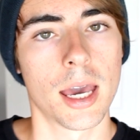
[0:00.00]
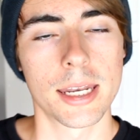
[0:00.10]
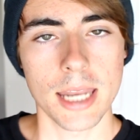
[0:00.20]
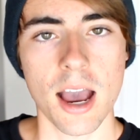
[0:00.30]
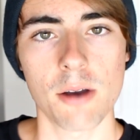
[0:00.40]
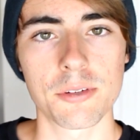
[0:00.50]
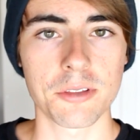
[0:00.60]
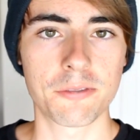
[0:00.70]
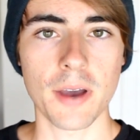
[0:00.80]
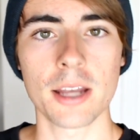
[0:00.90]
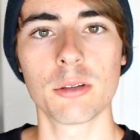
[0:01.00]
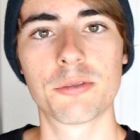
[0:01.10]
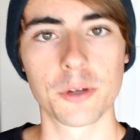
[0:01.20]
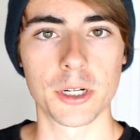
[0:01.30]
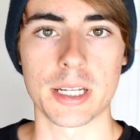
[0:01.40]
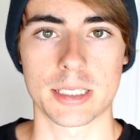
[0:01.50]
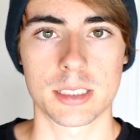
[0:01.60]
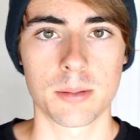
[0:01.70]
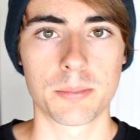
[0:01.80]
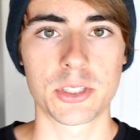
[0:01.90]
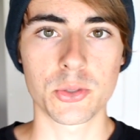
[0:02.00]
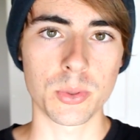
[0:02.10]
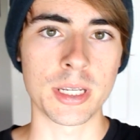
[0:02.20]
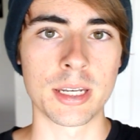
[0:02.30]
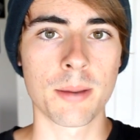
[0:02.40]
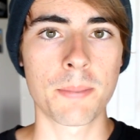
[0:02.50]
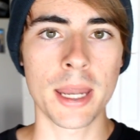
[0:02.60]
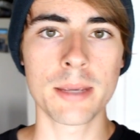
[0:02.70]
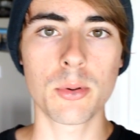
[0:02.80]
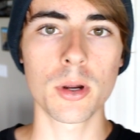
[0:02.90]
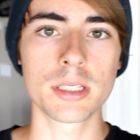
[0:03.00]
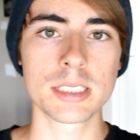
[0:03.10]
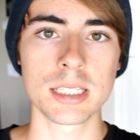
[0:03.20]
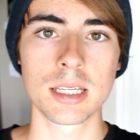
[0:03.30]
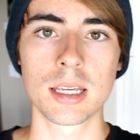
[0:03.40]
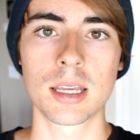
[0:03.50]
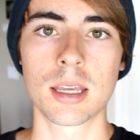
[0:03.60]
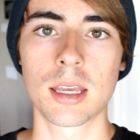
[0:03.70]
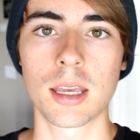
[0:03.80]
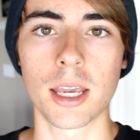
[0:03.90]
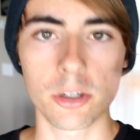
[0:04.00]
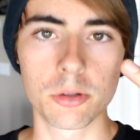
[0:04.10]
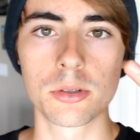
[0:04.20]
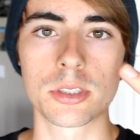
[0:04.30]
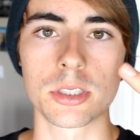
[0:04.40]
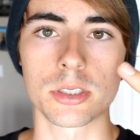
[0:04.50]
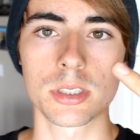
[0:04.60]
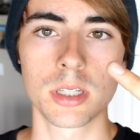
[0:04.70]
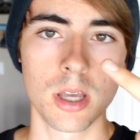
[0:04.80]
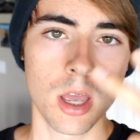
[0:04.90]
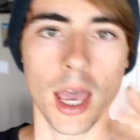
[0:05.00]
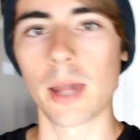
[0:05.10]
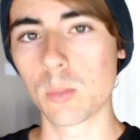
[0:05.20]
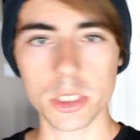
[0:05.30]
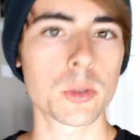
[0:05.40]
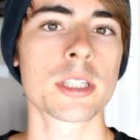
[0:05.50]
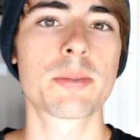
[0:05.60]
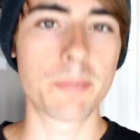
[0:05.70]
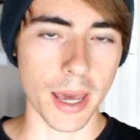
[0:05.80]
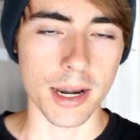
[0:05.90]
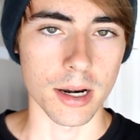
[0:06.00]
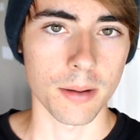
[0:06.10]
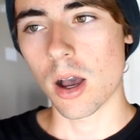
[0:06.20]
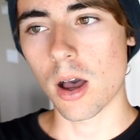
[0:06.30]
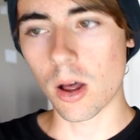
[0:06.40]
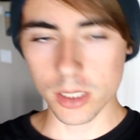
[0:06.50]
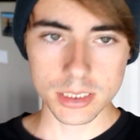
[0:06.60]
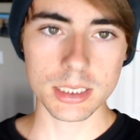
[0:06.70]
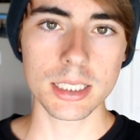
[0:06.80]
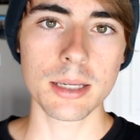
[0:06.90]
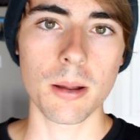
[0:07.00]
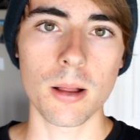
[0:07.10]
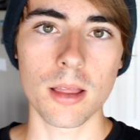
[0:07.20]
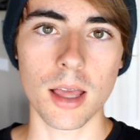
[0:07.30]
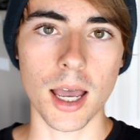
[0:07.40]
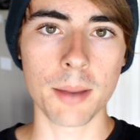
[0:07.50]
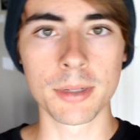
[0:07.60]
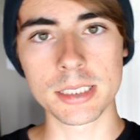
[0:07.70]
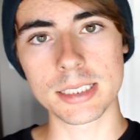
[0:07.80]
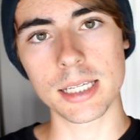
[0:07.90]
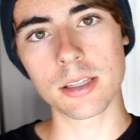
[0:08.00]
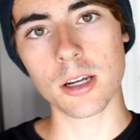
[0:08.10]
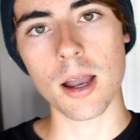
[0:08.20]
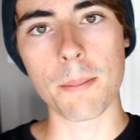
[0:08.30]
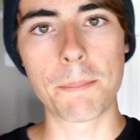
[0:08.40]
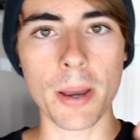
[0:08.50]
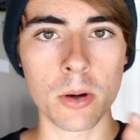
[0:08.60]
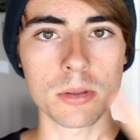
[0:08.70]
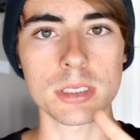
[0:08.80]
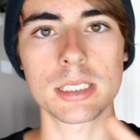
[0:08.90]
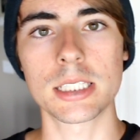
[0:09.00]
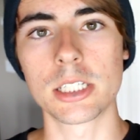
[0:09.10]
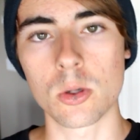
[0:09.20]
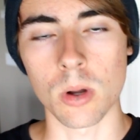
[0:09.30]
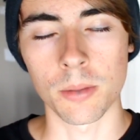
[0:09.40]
and now for the final verdict between penny boards and cruisers, and which one's better. Honestly, I'm gonna say they're about equal.